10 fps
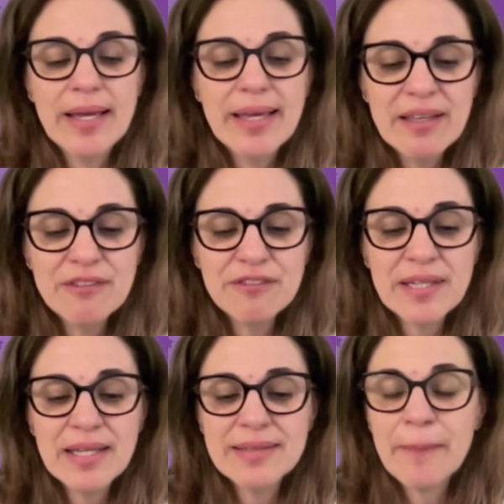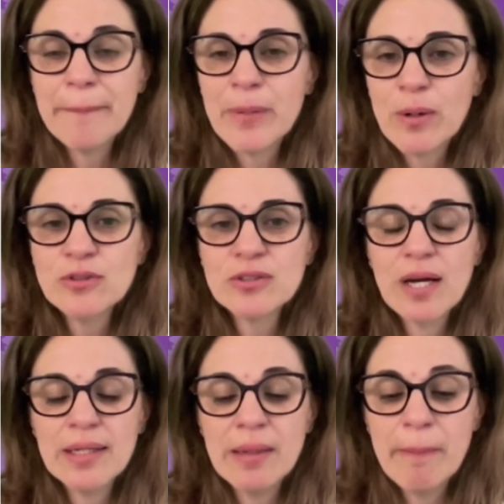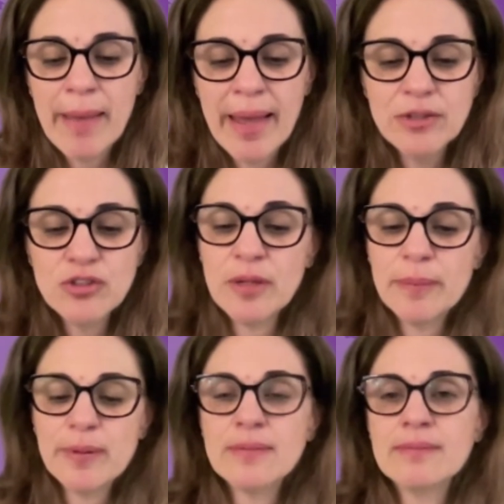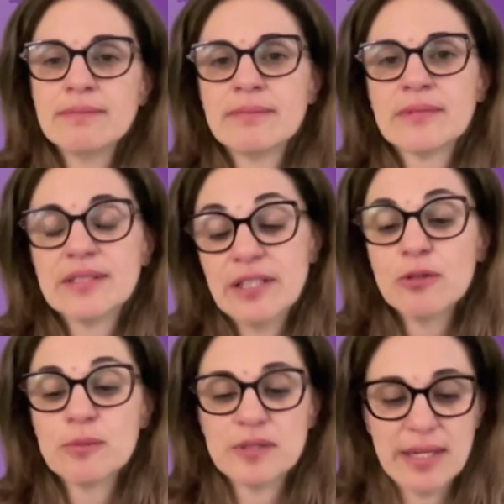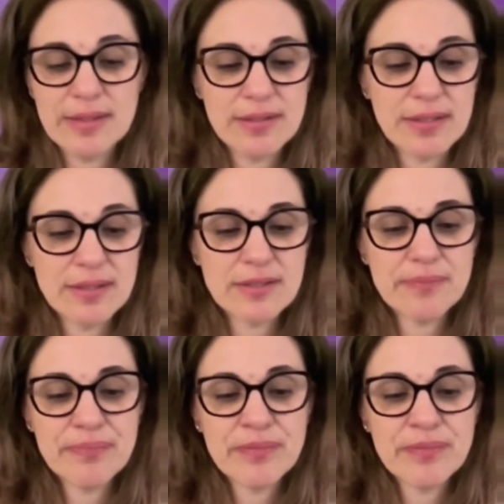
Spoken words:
even in the most unimaginable circumstances.